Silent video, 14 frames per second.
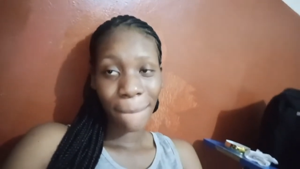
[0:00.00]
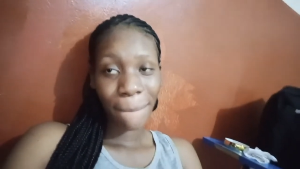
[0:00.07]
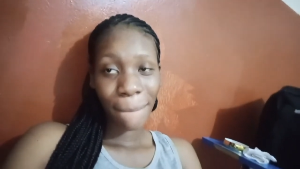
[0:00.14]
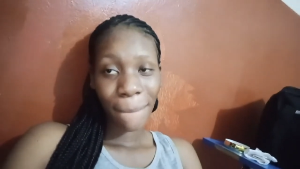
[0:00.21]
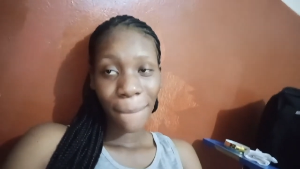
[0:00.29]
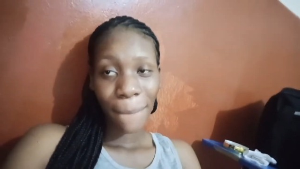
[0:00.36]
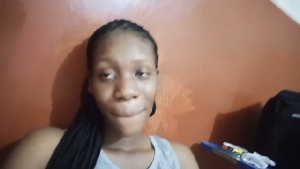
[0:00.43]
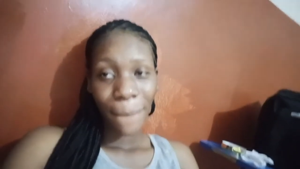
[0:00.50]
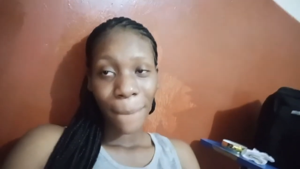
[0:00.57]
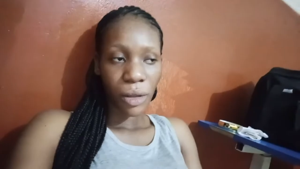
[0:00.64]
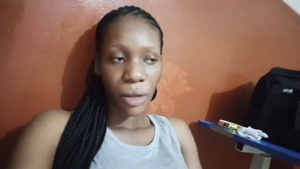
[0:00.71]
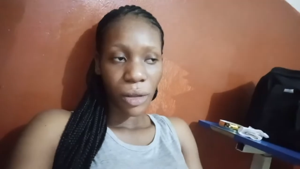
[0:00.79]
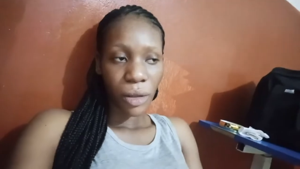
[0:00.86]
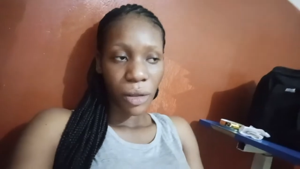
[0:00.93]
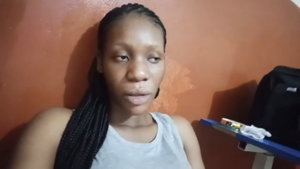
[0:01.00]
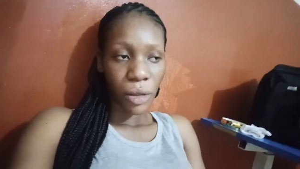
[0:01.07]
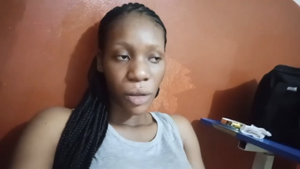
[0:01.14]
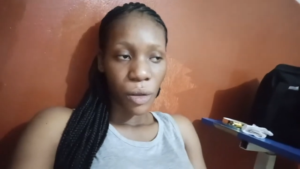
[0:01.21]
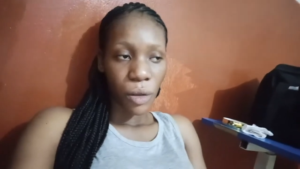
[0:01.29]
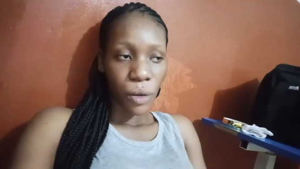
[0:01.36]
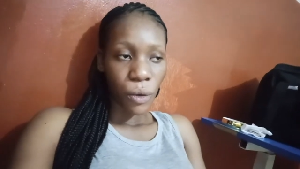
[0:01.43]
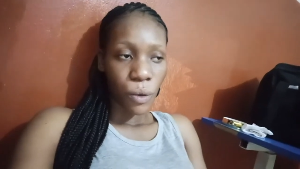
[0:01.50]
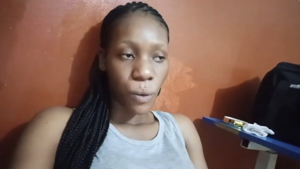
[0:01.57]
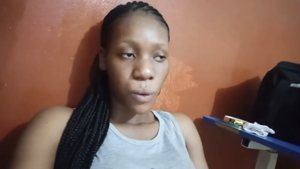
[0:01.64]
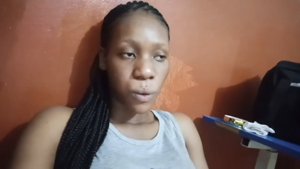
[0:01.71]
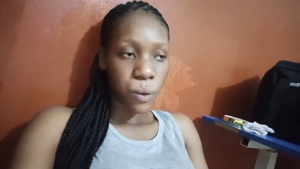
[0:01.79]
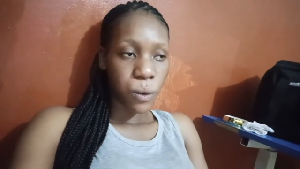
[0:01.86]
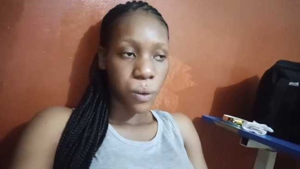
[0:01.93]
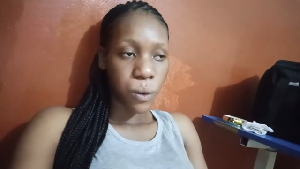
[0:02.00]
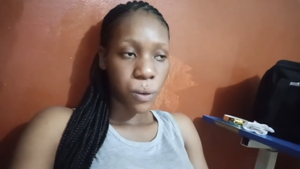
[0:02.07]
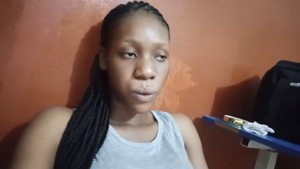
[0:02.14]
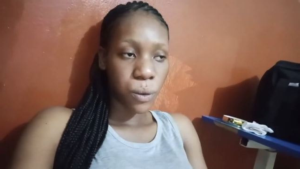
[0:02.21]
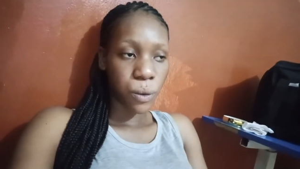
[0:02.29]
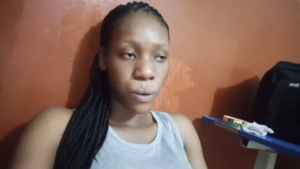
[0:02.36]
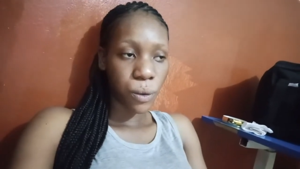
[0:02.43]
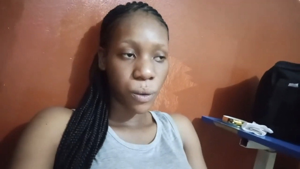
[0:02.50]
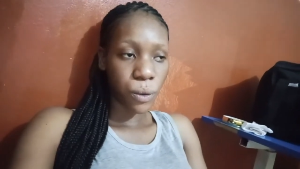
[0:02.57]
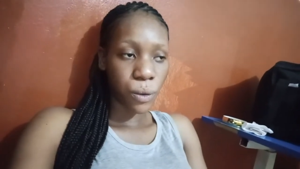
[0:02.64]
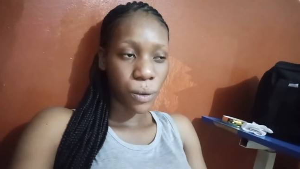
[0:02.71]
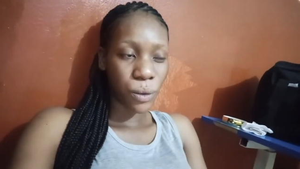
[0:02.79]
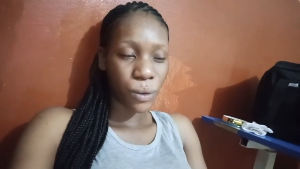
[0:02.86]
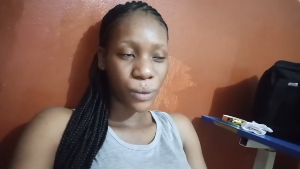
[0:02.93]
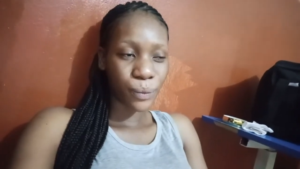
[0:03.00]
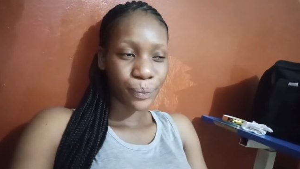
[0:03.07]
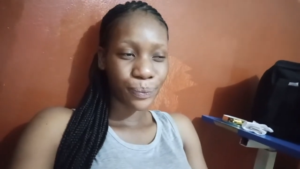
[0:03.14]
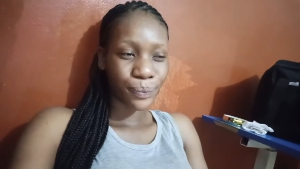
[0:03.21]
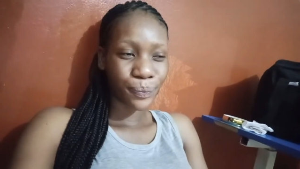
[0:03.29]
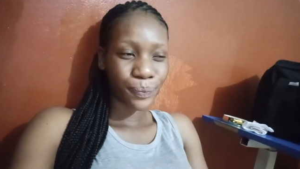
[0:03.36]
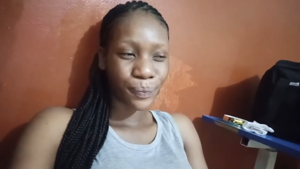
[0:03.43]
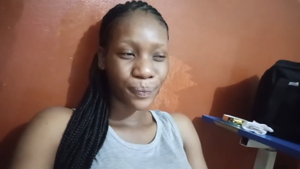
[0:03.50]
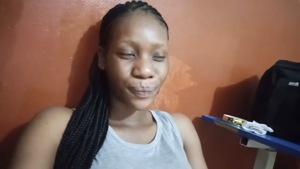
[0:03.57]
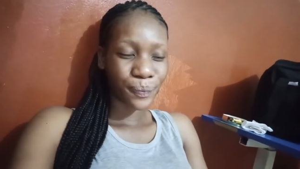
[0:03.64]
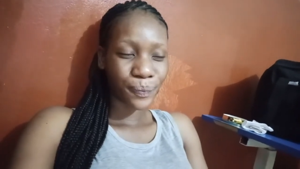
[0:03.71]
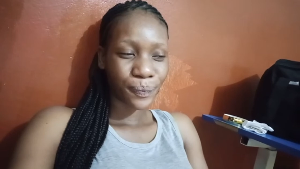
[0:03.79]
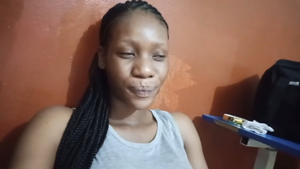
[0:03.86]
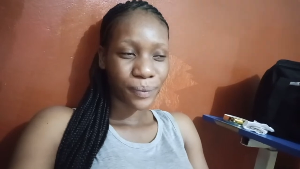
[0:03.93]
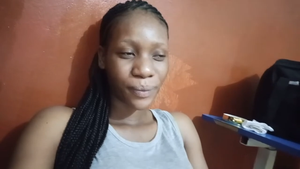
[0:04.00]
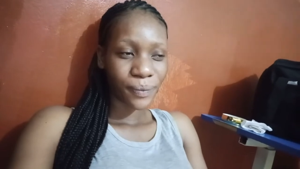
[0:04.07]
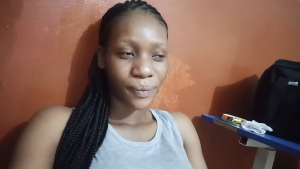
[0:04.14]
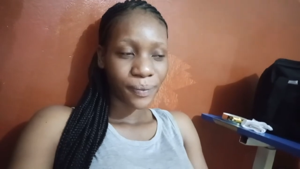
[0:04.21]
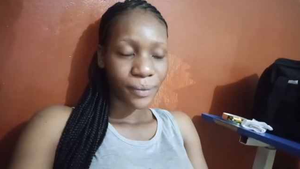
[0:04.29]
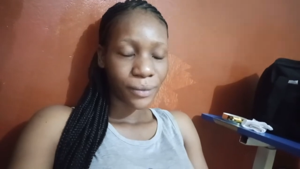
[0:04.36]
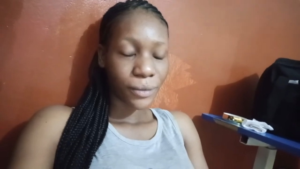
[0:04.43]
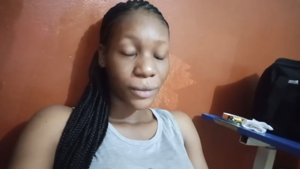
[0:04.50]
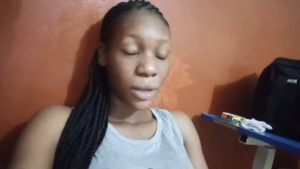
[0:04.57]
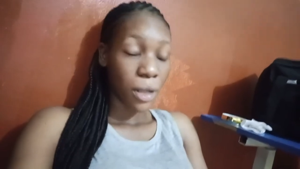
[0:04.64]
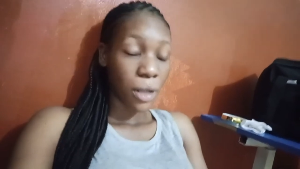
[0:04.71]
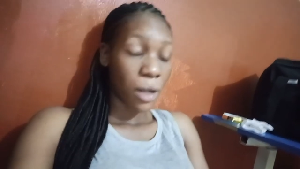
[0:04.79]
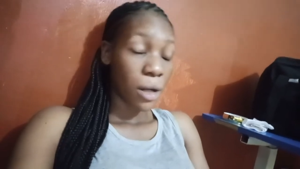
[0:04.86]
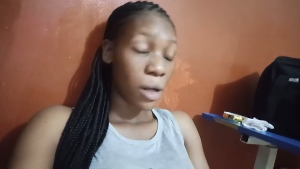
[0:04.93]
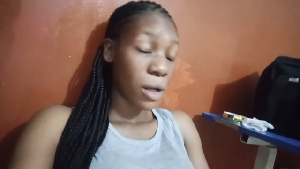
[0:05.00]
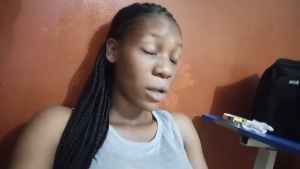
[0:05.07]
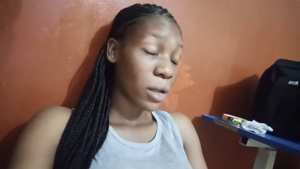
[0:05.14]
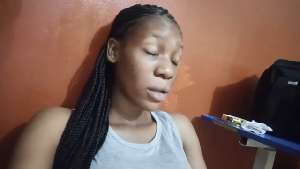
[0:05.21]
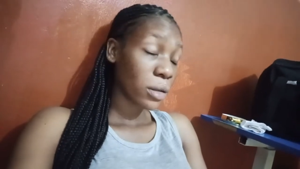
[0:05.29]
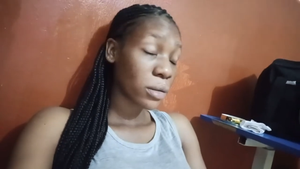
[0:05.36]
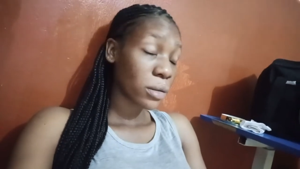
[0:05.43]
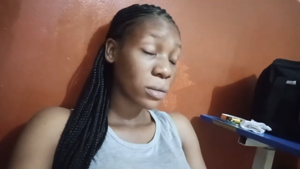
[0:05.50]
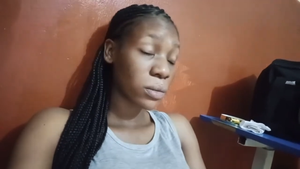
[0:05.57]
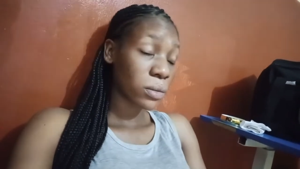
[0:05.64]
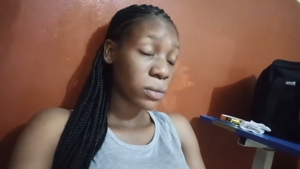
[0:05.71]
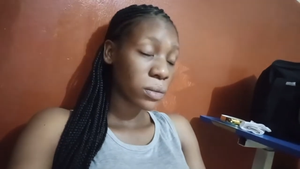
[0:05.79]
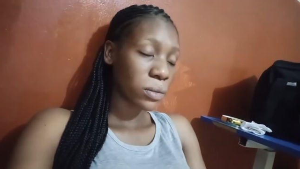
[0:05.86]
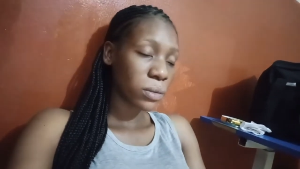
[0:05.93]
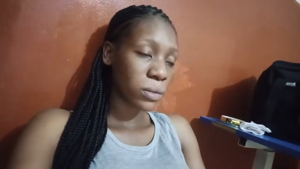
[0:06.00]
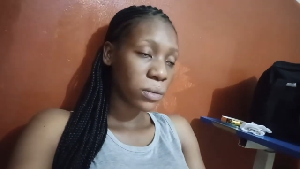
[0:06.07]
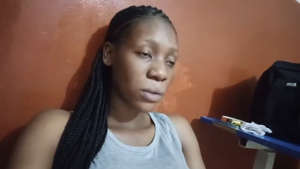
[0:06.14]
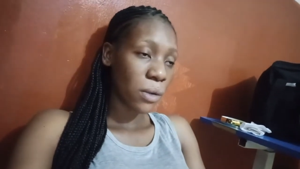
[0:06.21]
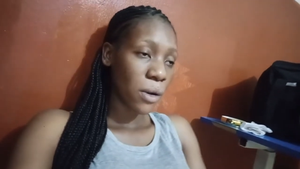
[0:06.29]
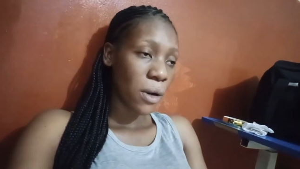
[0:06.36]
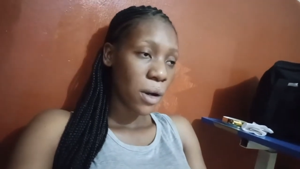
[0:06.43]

(no one is talking)